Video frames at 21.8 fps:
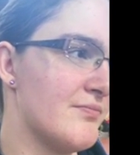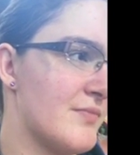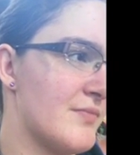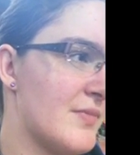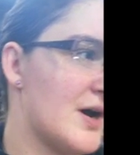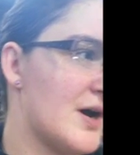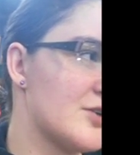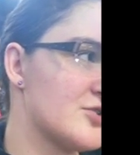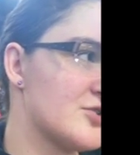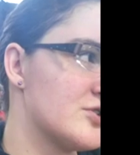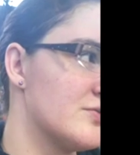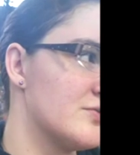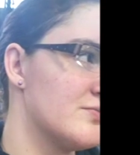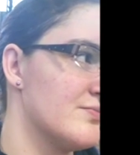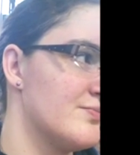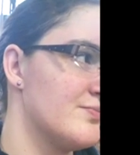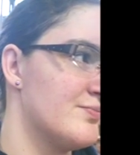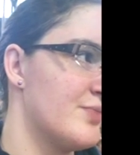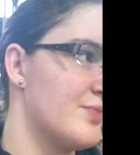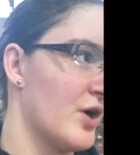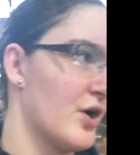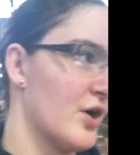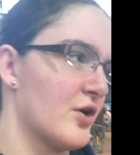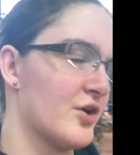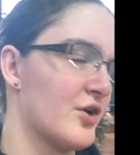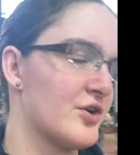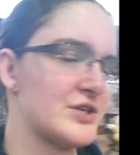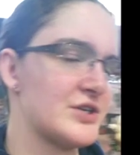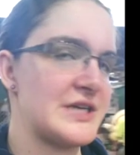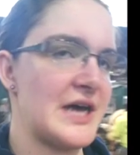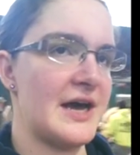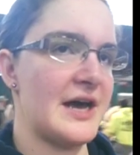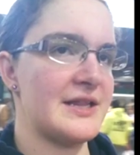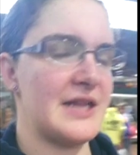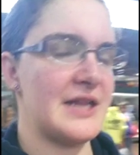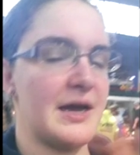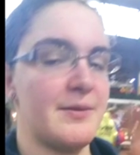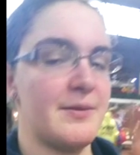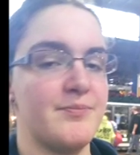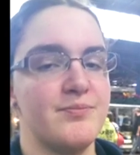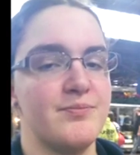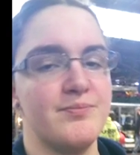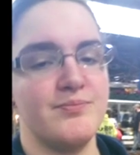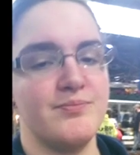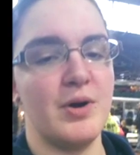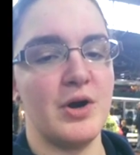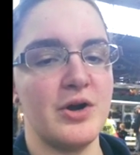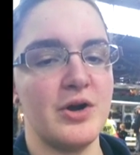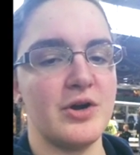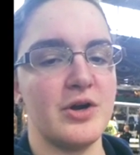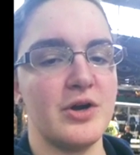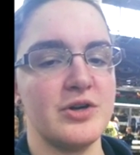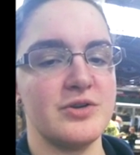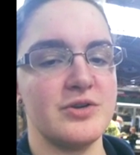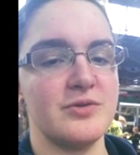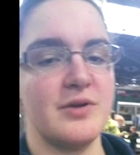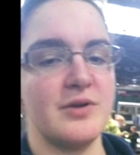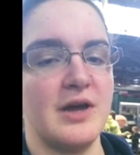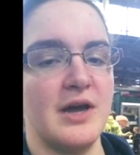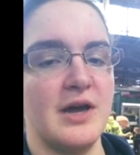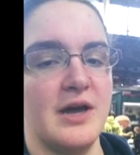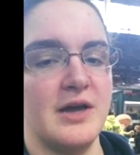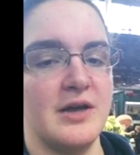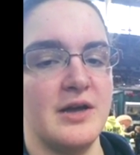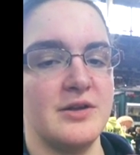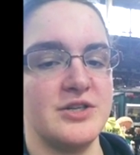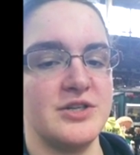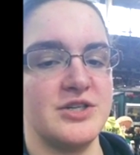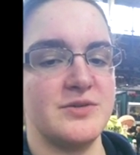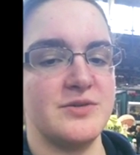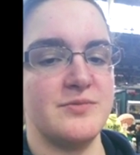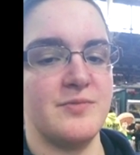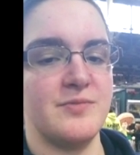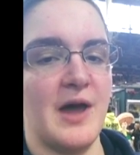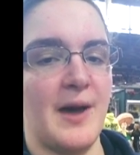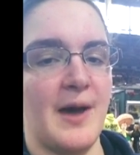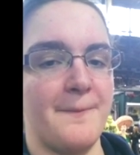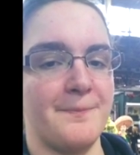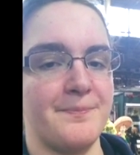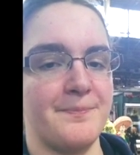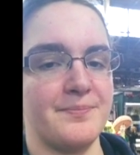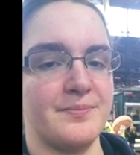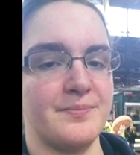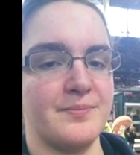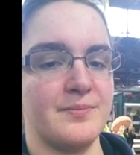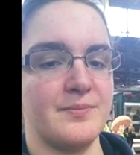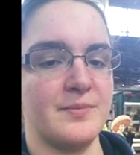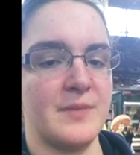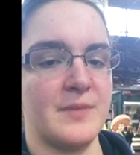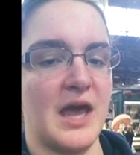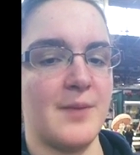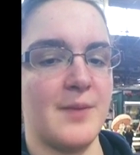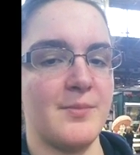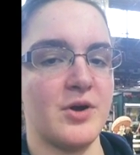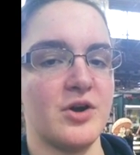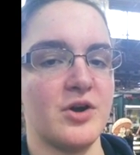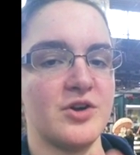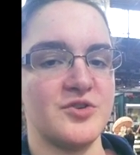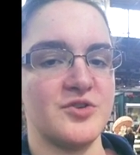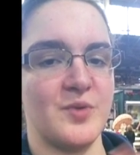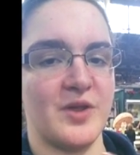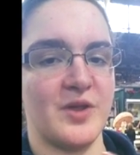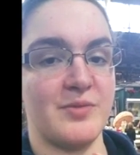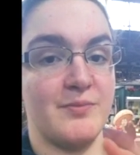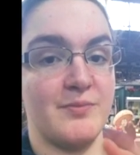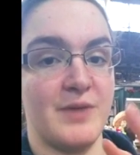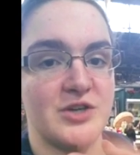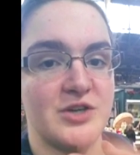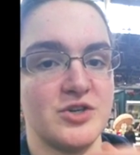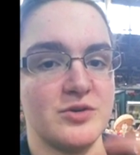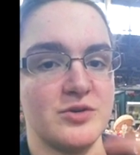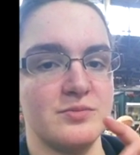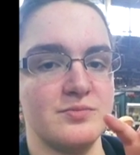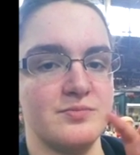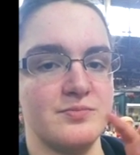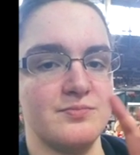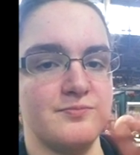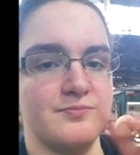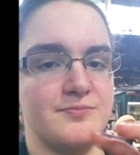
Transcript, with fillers: mushroom burgers that like burger breaded um, mushrooms, hamburgers with mushroom